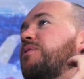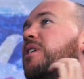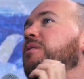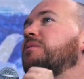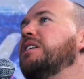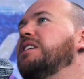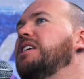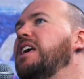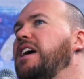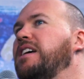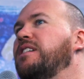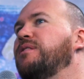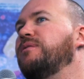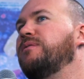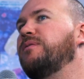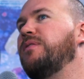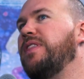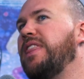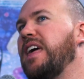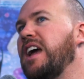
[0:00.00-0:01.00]
probably,
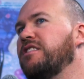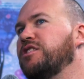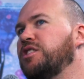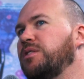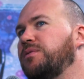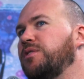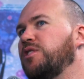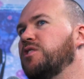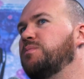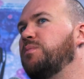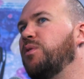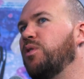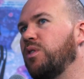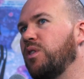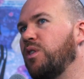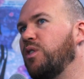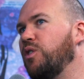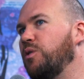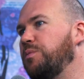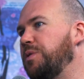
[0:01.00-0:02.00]
there is your first port of
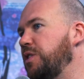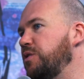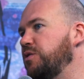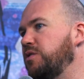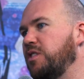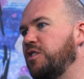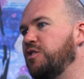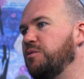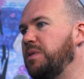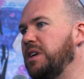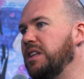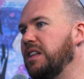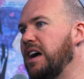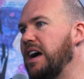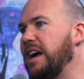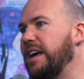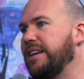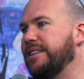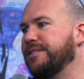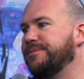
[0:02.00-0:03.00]
call, because it could be
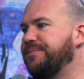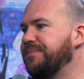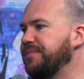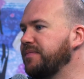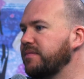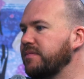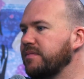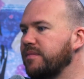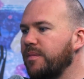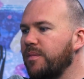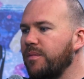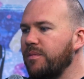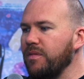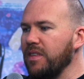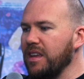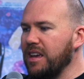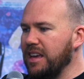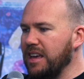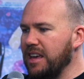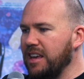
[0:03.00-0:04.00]
like,
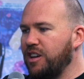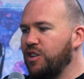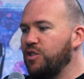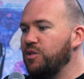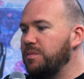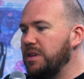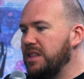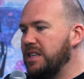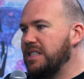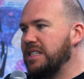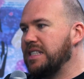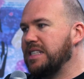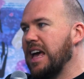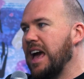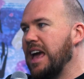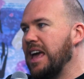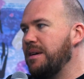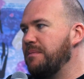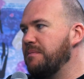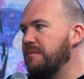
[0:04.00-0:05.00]
it could be the
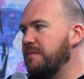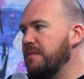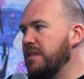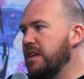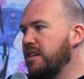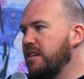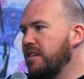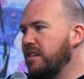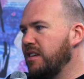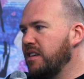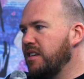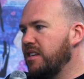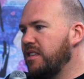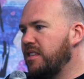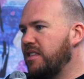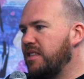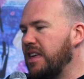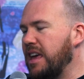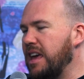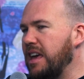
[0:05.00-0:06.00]
same
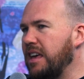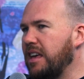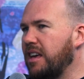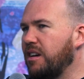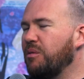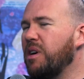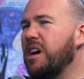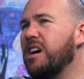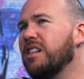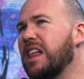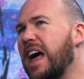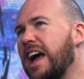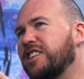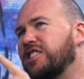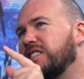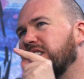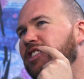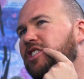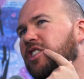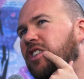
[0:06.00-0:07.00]
thing. Well,
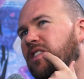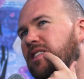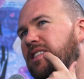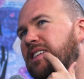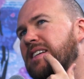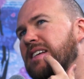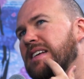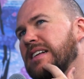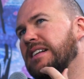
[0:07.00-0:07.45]
actually, John,